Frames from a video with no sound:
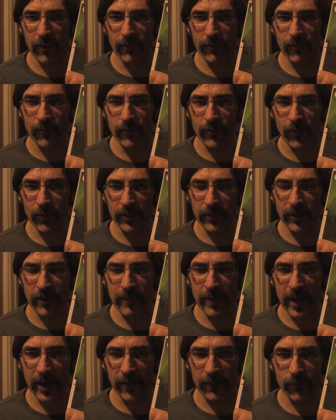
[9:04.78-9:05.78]
and Ruth Gordon come
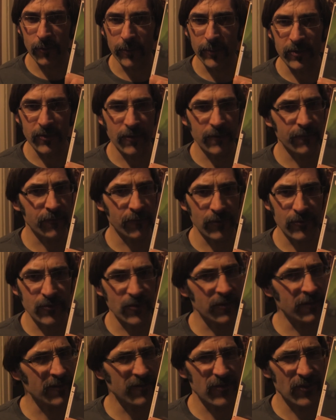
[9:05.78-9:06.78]
back in the room, and just for
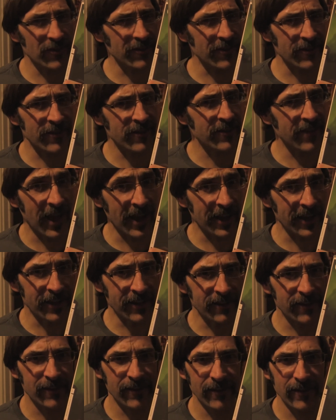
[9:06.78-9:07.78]
a second,
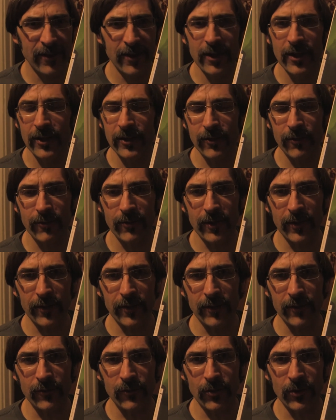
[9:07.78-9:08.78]
you see
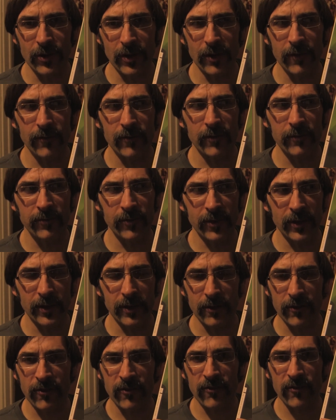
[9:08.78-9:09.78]
this look of
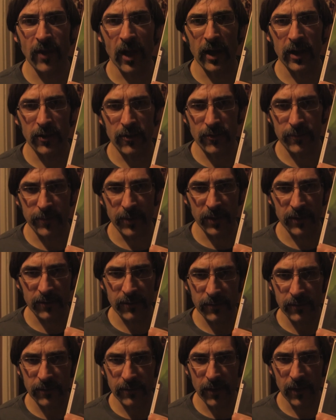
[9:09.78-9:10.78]
complete
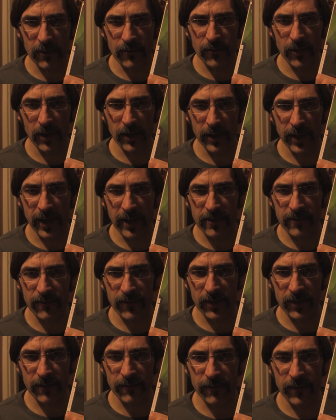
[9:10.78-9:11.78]
astonishment on John
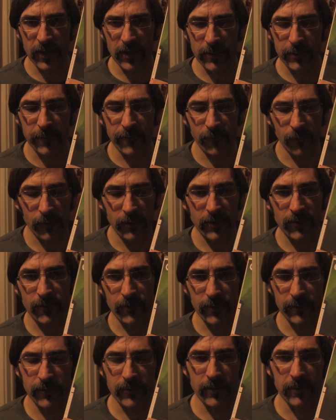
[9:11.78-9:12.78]
Cassavetes' face before he
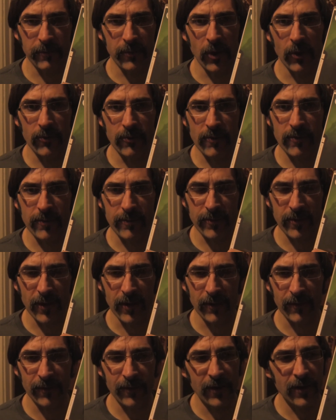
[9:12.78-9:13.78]
sort of composes
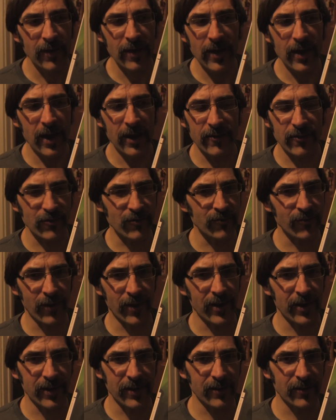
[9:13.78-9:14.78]
himself. It's a
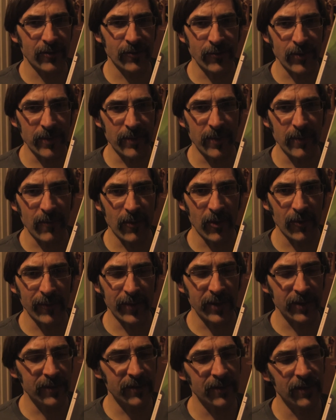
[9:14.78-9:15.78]
great, creepy moment.